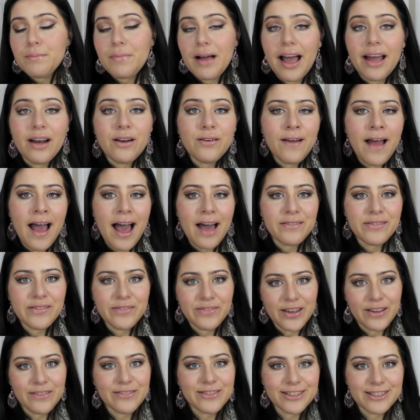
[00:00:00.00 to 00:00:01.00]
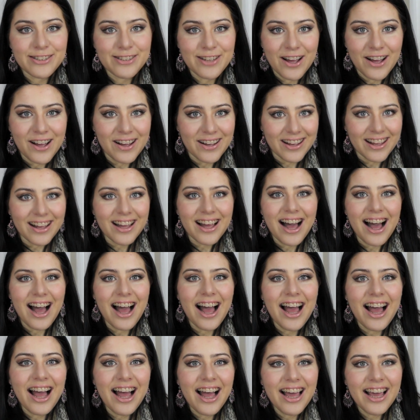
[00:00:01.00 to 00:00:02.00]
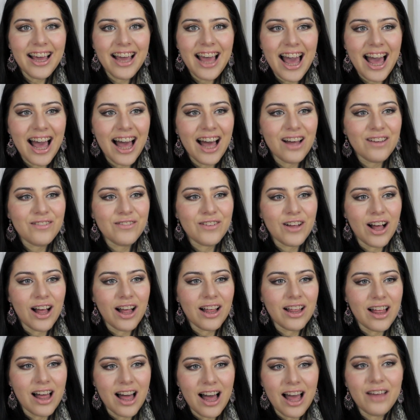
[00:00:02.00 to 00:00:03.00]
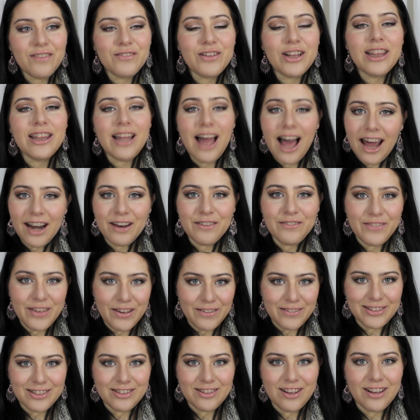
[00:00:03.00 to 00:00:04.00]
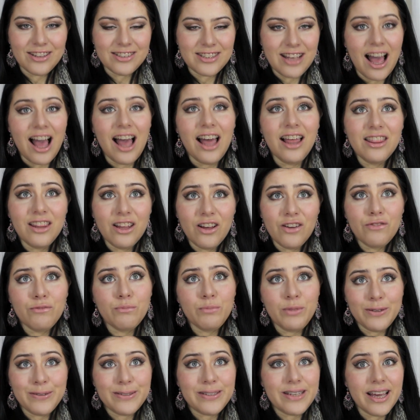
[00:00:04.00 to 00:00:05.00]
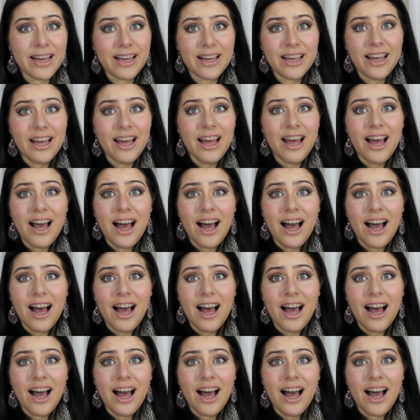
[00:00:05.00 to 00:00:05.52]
I don't have a favorite song. I have a lot of favorite songs. I love music.